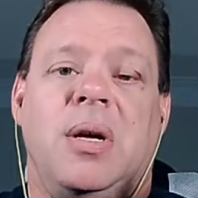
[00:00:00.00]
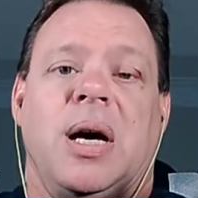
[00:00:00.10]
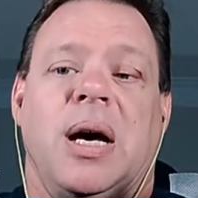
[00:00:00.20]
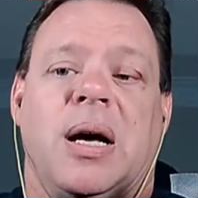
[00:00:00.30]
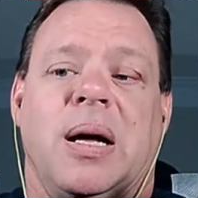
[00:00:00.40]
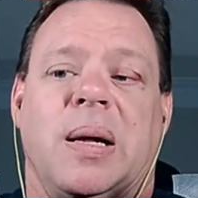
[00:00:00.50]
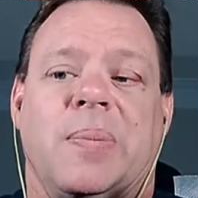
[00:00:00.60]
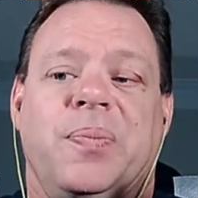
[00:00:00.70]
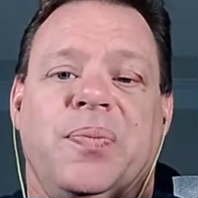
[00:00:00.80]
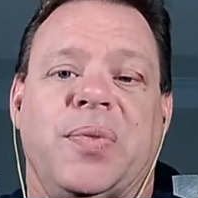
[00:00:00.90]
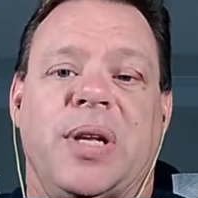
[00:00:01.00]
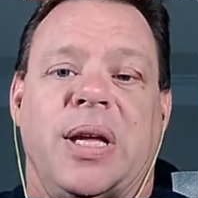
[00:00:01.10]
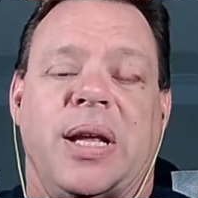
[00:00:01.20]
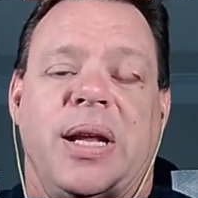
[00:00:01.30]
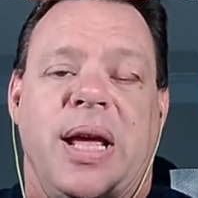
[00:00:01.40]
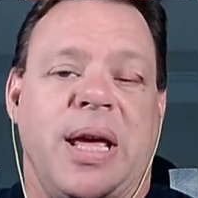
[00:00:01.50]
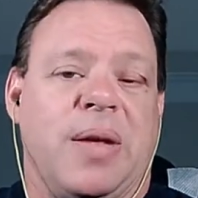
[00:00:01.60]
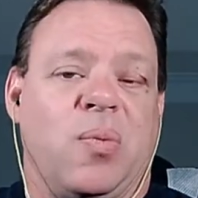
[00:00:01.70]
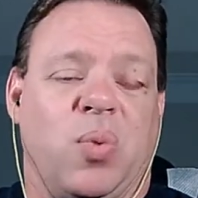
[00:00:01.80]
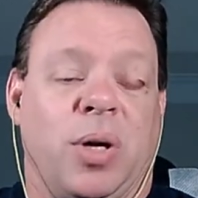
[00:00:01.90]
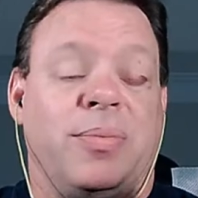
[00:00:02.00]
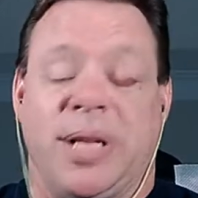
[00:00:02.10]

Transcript: Um, and, and we're